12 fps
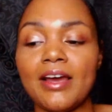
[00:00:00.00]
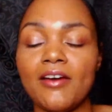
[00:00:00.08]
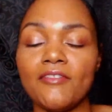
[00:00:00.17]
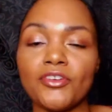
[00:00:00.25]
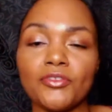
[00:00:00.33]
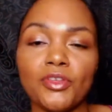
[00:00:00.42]

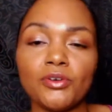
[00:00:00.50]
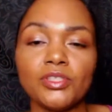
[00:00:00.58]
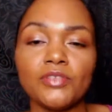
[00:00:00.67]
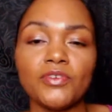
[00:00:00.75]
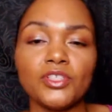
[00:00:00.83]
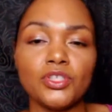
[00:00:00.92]
for those
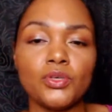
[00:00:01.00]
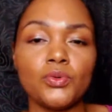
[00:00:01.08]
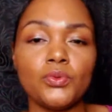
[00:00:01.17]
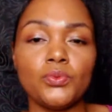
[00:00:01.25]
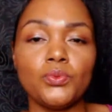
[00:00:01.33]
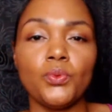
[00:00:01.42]
of us
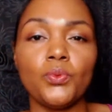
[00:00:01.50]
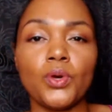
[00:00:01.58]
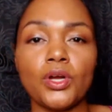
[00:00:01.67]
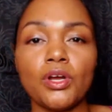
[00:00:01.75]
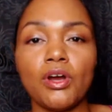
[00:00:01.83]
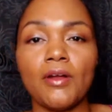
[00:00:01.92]
who
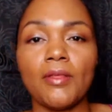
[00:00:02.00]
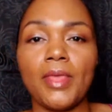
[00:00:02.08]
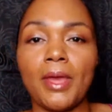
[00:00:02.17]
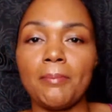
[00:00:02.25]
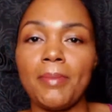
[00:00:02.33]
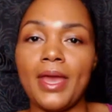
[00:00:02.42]
were on
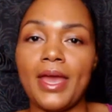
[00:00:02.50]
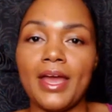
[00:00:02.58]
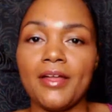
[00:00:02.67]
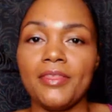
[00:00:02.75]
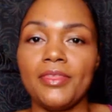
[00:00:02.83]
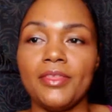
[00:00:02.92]
that
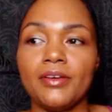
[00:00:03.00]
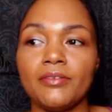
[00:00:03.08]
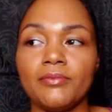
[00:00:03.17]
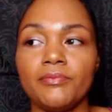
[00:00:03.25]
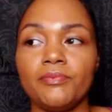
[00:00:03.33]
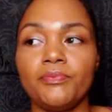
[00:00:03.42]
path
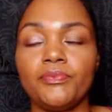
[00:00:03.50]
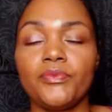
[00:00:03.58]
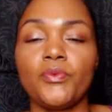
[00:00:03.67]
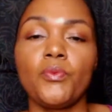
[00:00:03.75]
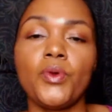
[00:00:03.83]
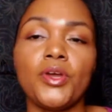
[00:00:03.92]

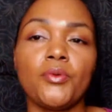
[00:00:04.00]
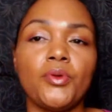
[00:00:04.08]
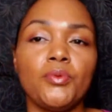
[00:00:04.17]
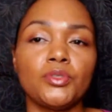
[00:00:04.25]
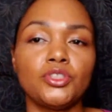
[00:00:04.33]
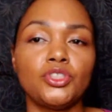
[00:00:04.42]
where we
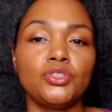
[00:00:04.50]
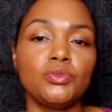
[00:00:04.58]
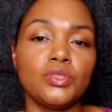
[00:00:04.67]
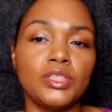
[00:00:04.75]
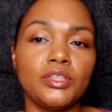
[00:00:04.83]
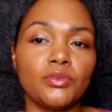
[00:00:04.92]
were
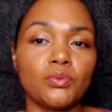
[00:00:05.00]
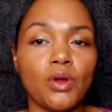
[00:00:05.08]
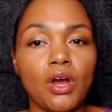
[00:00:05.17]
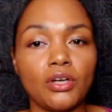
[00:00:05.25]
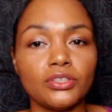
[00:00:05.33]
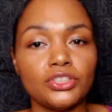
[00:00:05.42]
choosing the
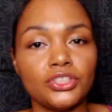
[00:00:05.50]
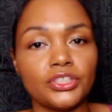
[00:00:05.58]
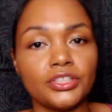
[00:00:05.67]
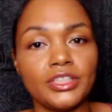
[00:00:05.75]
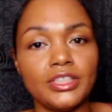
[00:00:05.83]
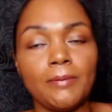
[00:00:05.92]
wrong
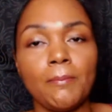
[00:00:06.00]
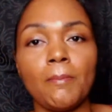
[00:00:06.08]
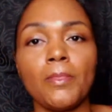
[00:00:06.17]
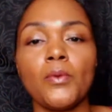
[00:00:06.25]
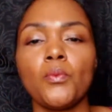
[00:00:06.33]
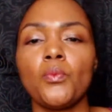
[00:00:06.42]
journey,
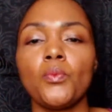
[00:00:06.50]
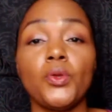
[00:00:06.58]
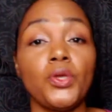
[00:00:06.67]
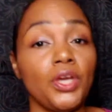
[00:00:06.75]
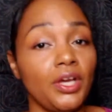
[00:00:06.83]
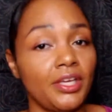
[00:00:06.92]

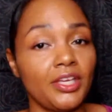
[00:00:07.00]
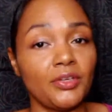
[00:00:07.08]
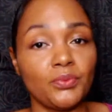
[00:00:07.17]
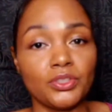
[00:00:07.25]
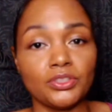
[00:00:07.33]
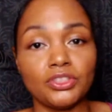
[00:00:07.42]
we again
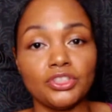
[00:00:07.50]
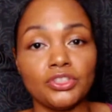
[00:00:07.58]
weren't